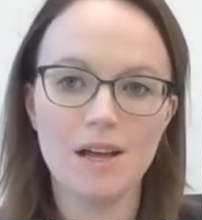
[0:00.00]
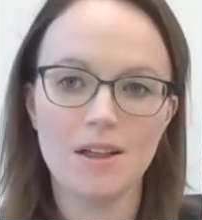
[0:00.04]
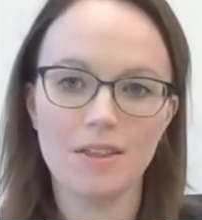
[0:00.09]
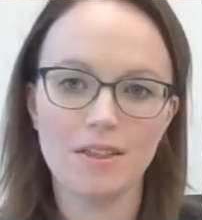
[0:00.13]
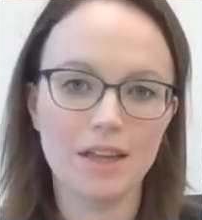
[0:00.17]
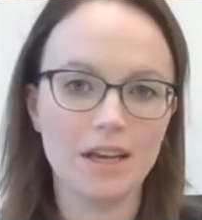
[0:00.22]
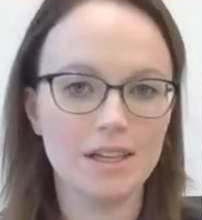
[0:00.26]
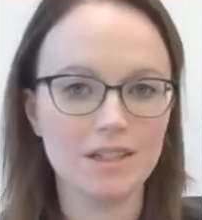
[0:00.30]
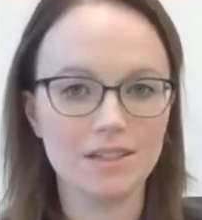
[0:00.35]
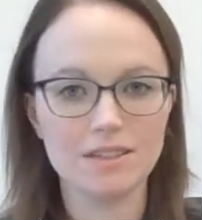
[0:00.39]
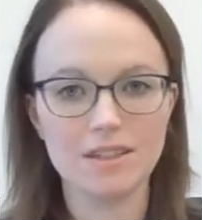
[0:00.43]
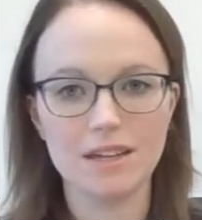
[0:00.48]

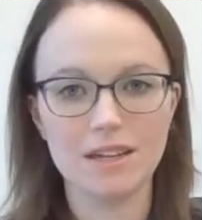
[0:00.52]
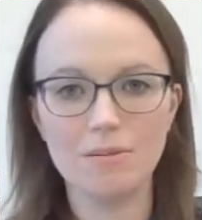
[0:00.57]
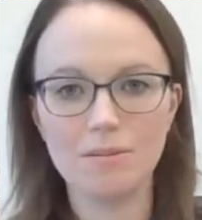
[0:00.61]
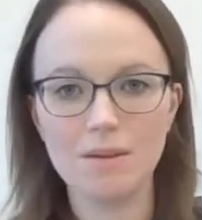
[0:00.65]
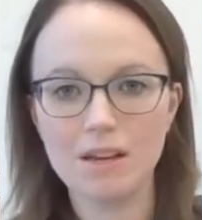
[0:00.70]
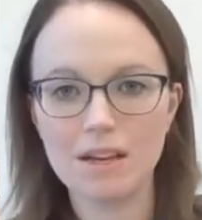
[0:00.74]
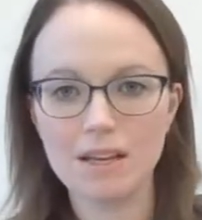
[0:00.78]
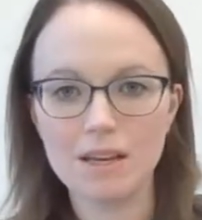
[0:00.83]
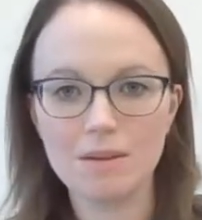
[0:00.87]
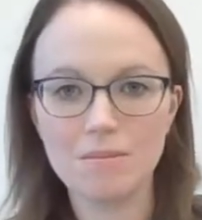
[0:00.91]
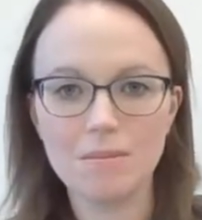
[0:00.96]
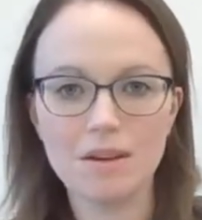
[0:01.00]
then send me
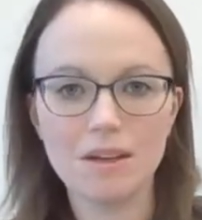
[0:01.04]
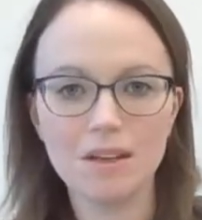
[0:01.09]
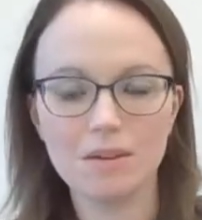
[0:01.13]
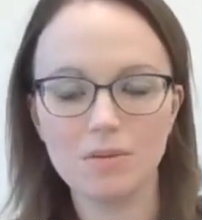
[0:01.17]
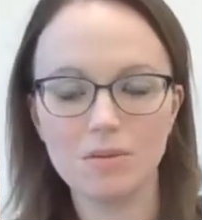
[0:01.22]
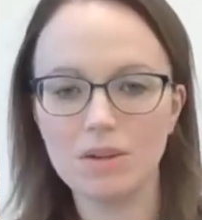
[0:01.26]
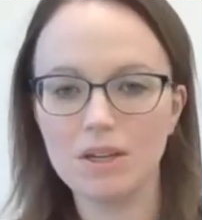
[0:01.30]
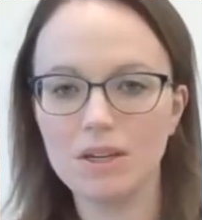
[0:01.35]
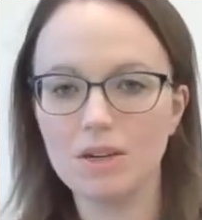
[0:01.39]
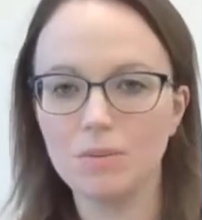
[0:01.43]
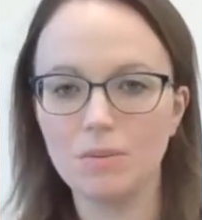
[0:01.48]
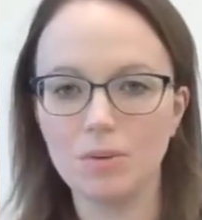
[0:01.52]
an email and
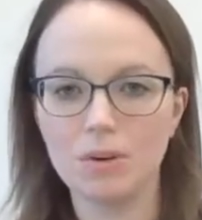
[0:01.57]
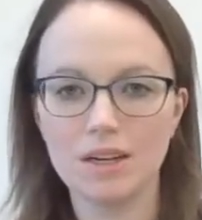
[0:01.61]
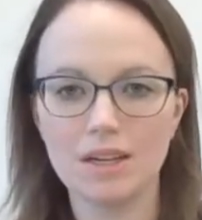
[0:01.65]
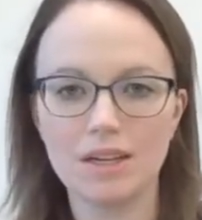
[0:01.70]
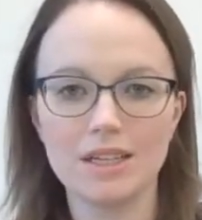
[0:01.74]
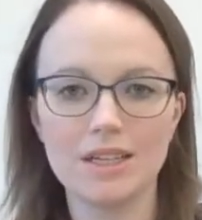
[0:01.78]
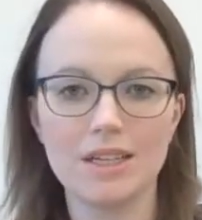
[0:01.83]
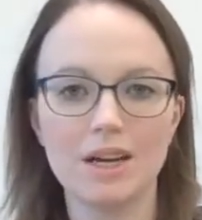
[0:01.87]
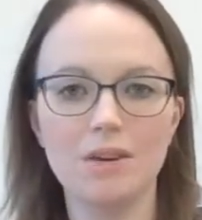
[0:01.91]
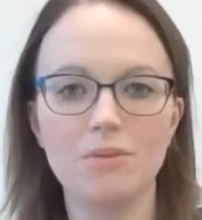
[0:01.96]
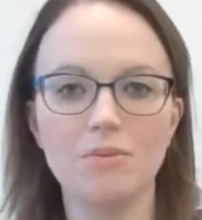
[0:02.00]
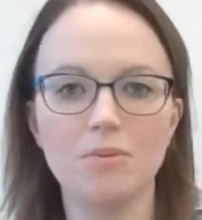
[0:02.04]
we can work out a
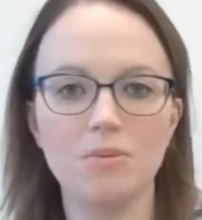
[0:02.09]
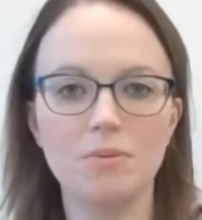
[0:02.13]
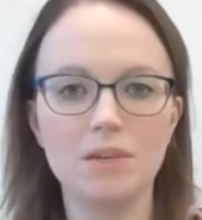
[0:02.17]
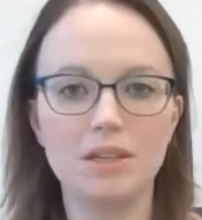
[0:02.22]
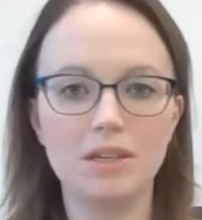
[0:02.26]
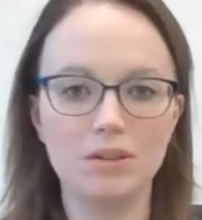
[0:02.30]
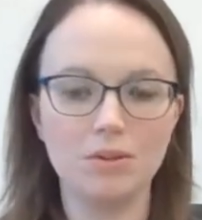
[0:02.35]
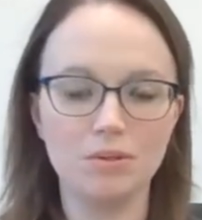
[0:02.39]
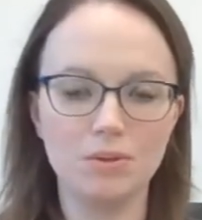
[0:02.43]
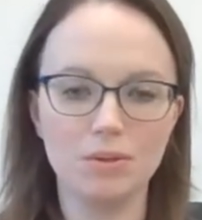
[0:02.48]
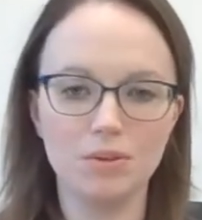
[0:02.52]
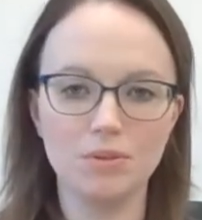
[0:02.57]
time for me to
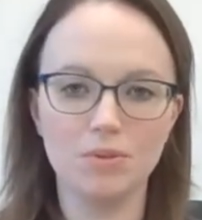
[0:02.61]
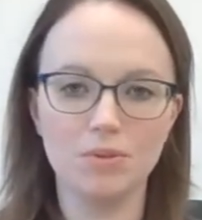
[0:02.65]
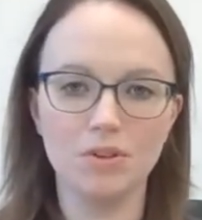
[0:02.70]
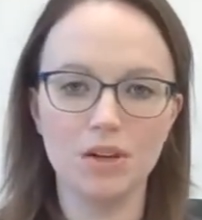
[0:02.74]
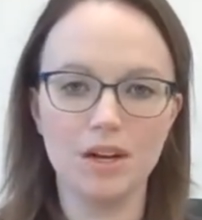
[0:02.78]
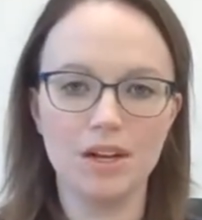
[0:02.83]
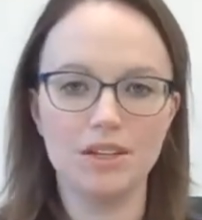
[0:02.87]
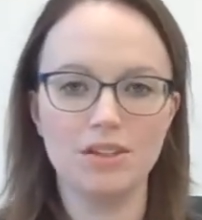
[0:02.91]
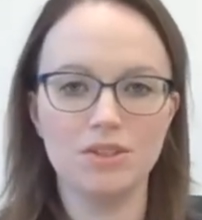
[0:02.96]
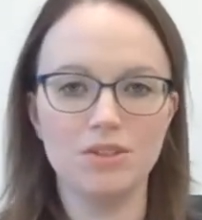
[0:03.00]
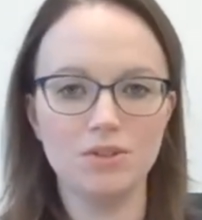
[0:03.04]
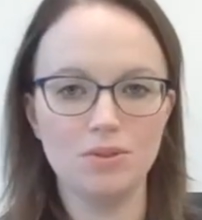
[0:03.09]
go over
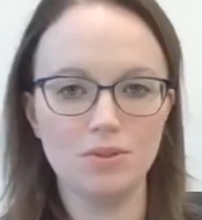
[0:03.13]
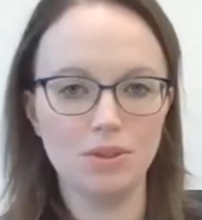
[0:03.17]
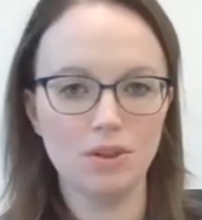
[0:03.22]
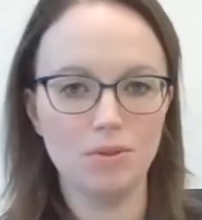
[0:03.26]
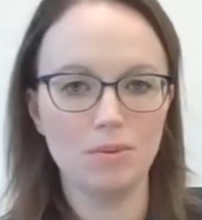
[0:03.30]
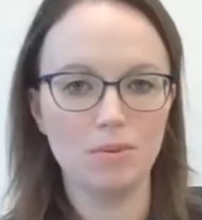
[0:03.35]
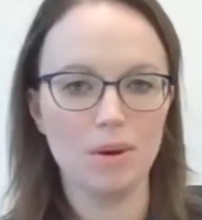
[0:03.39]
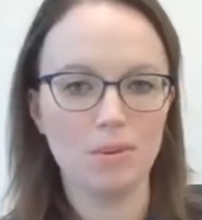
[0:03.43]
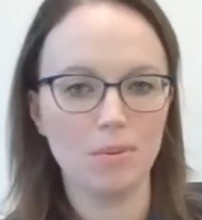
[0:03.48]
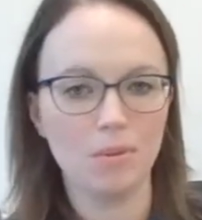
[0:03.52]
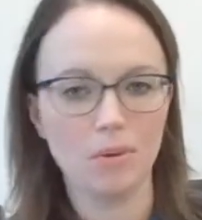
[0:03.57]
and tune them up,